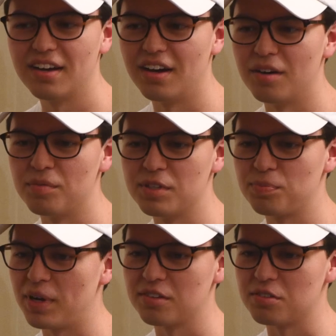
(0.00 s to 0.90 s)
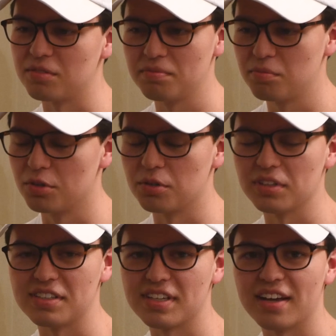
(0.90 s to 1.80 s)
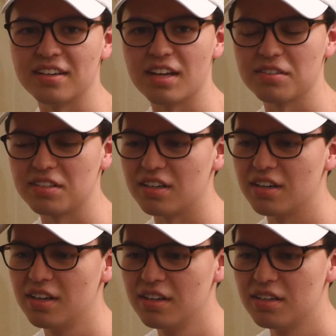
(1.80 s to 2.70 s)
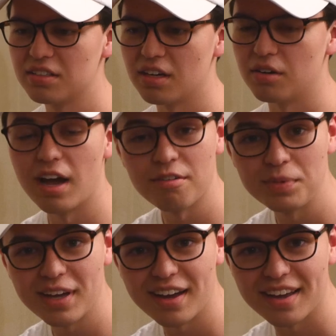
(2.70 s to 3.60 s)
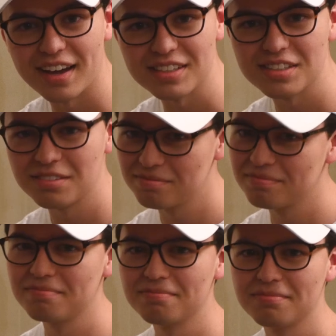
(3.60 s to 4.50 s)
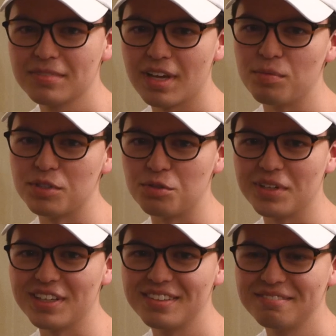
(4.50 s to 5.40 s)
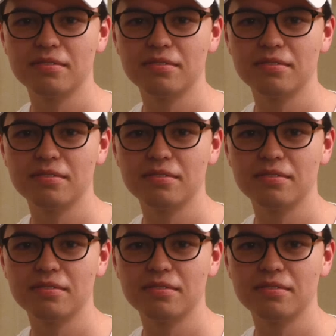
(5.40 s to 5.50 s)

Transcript: Um, his parents are brutally sad and devastated. So FBI guys, I miss you, Billy.